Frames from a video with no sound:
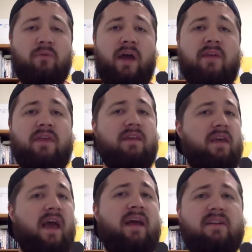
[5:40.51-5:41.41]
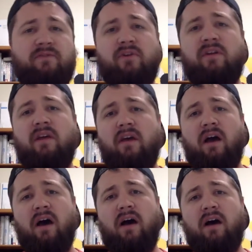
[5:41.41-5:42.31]
Right? They, they had different
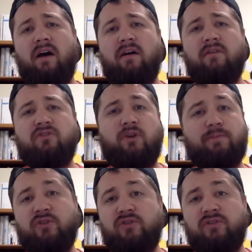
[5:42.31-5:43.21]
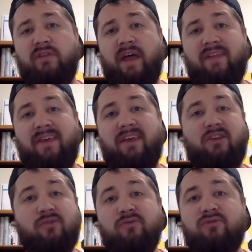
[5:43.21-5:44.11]
uh, scriptures that they
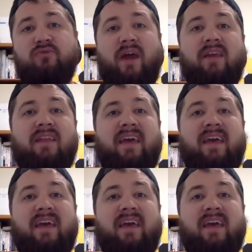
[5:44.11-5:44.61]
used, right?